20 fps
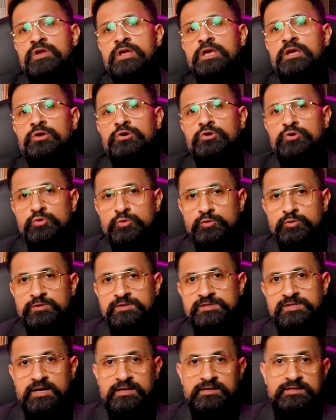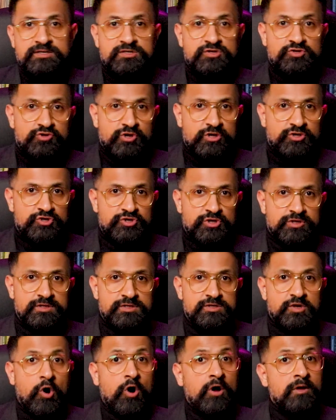break rules and
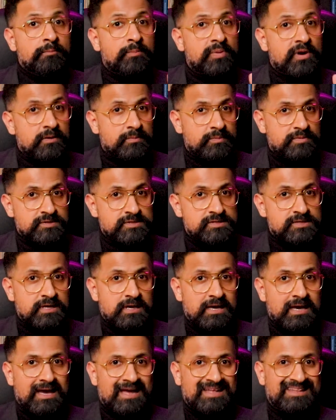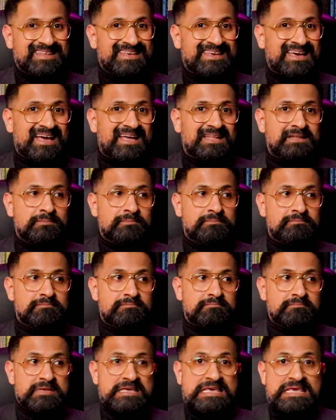instructions on purpose and can
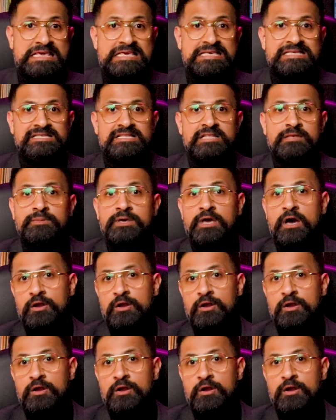easily be